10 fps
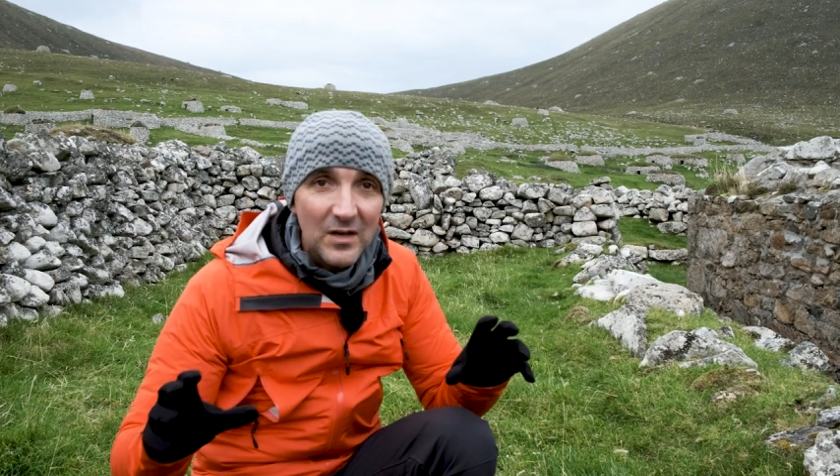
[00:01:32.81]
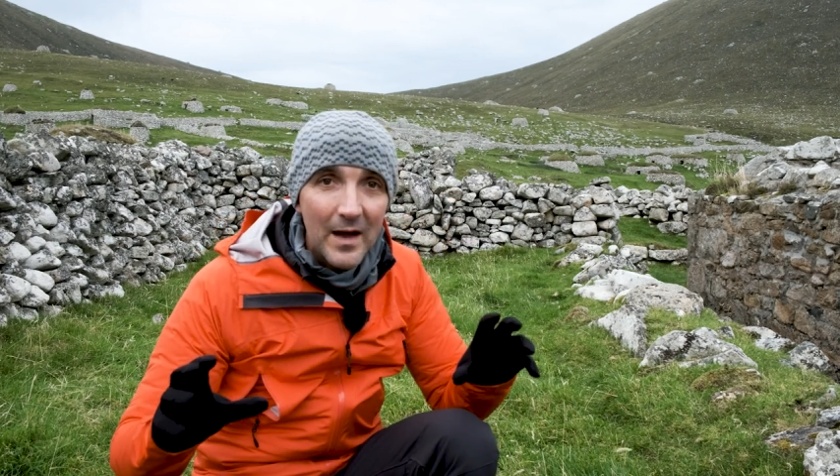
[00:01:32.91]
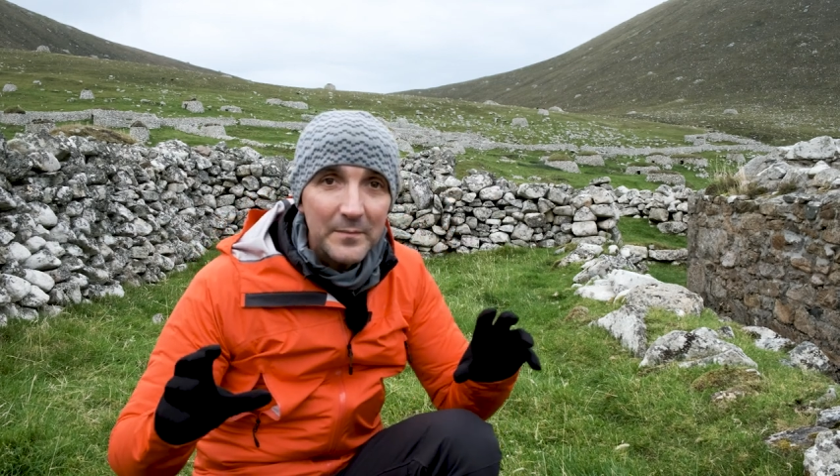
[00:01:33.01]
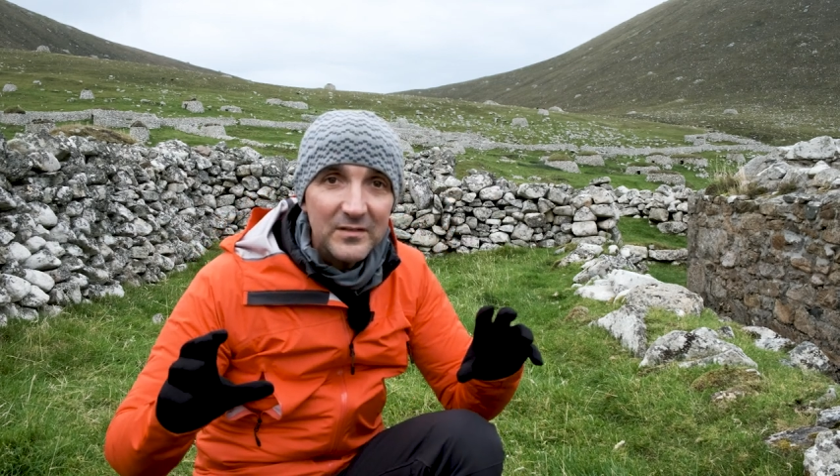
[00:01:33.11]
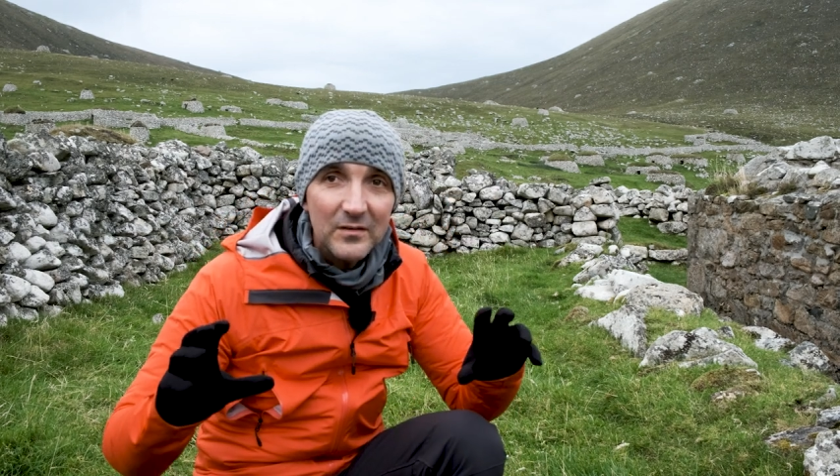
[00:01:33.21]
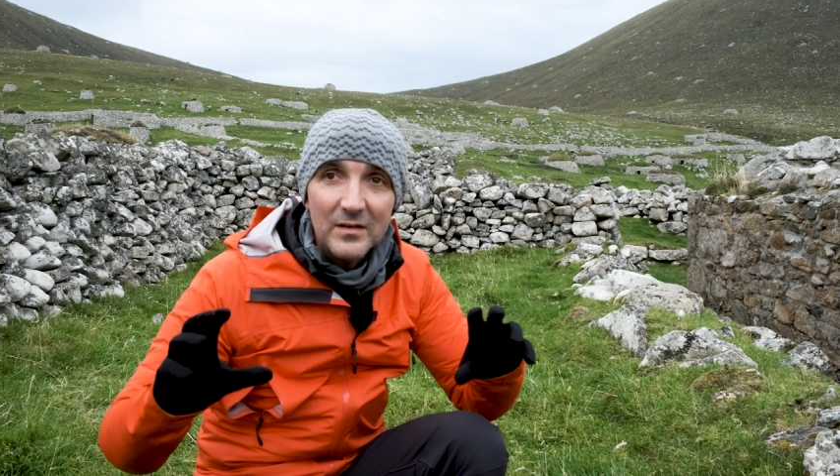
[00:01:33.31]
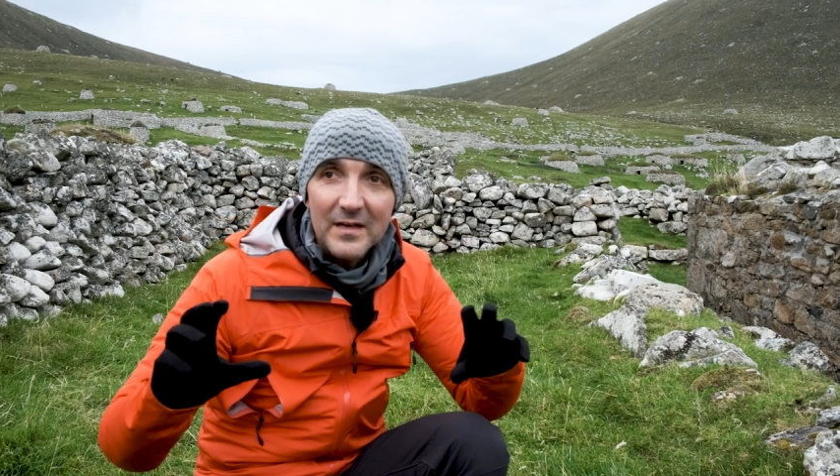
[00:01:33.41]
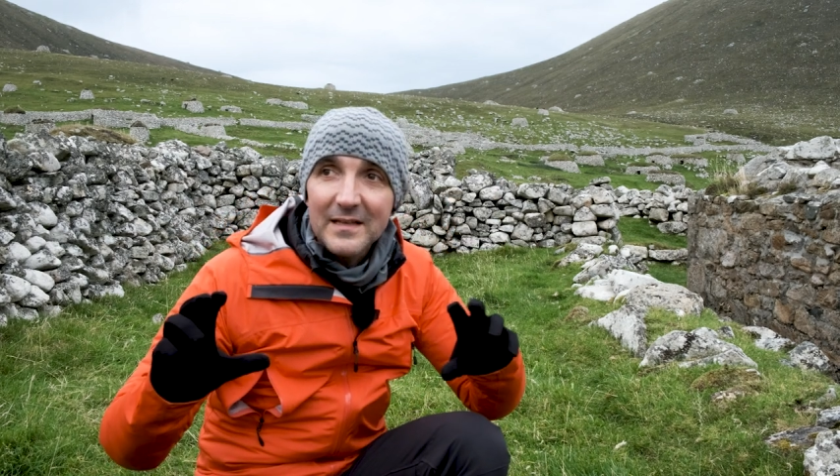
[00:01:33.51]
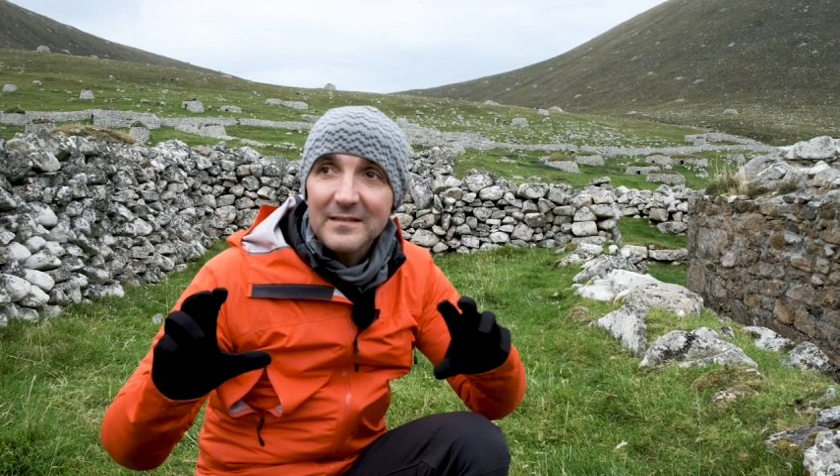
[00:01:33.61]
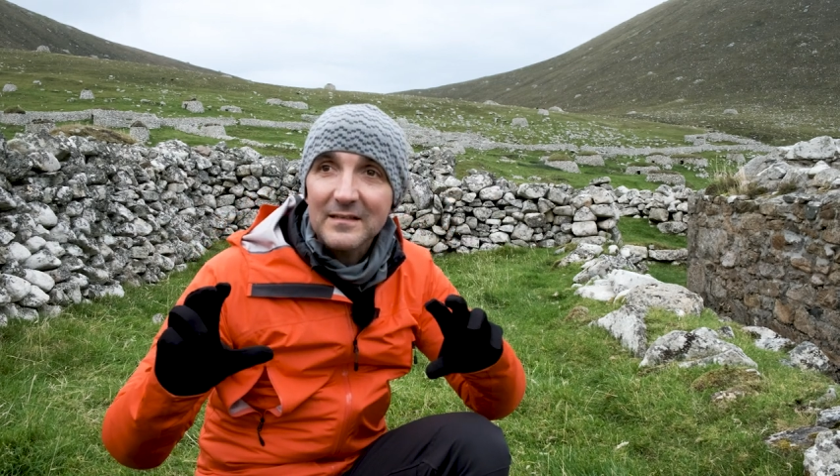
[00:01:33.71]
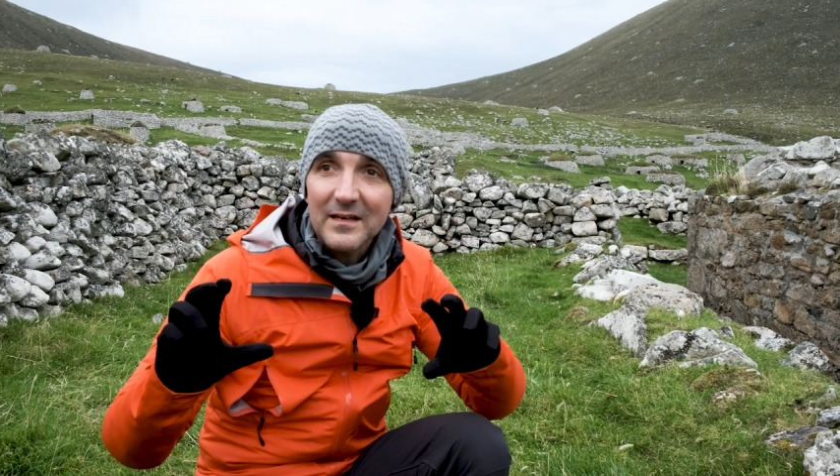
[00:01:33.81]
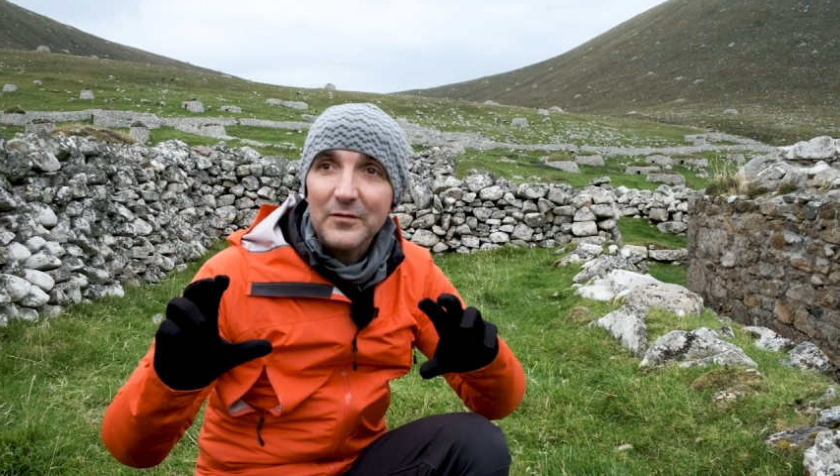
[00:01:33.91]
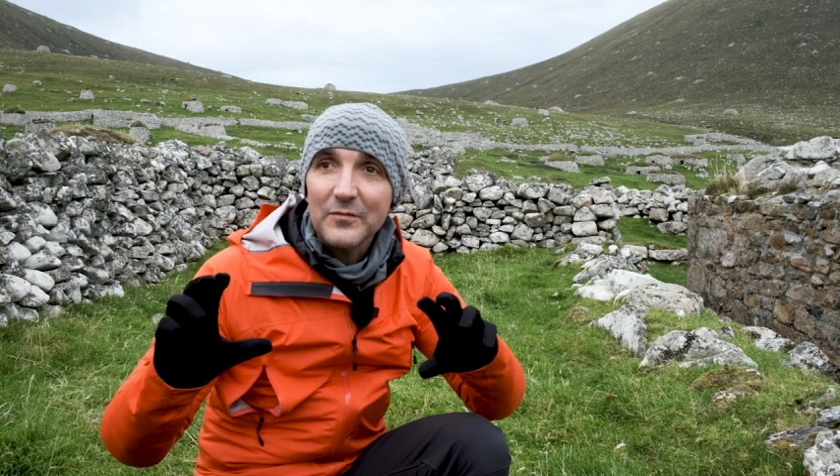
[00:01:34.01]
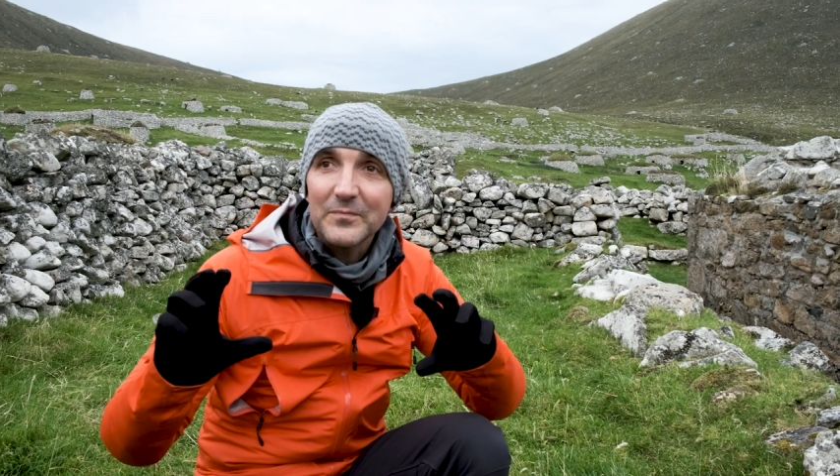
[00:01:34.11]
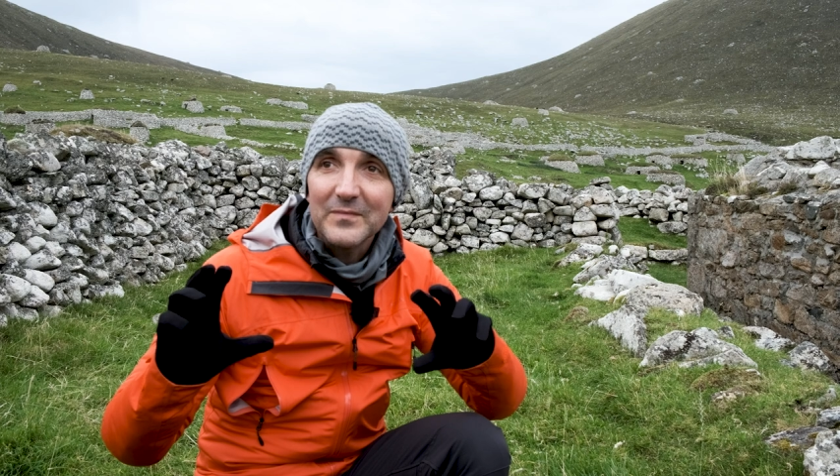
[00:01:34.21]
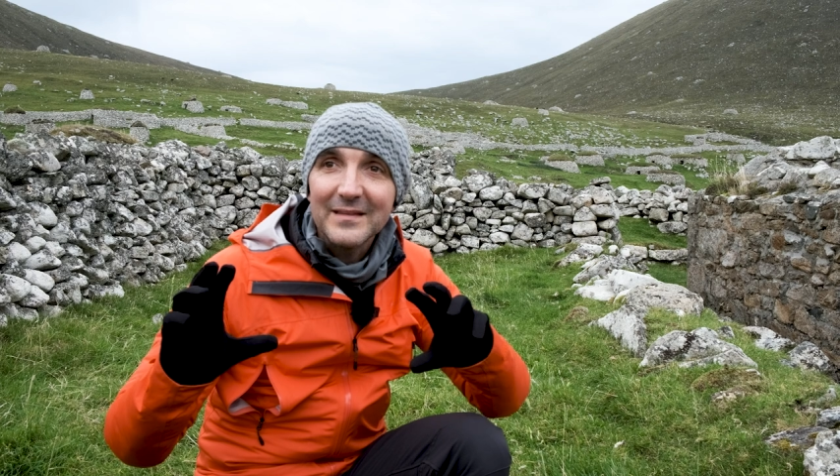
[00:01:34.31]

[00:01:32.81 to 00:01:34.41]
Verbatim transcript: time to, to kind of,